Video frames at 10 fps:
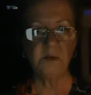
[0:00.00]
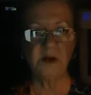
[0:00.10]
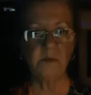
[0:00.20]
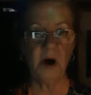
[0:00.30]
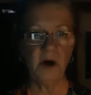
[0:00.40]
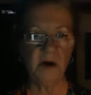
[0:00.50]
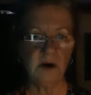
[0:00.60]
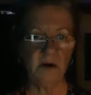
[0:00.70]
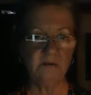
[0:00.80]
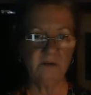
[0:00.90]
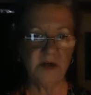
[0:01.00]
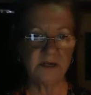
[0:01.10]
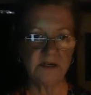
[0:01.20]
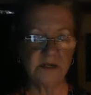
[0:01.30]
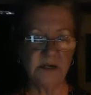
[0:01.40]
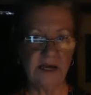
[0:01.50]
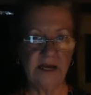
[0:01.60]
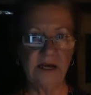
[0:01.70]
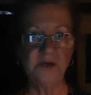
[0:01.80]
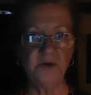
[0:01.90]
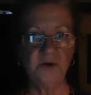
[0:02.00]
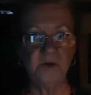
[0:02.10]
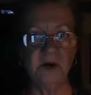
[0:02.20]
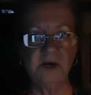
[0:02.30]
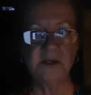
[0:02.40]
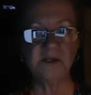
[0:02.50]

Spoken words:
part of and to lead you in this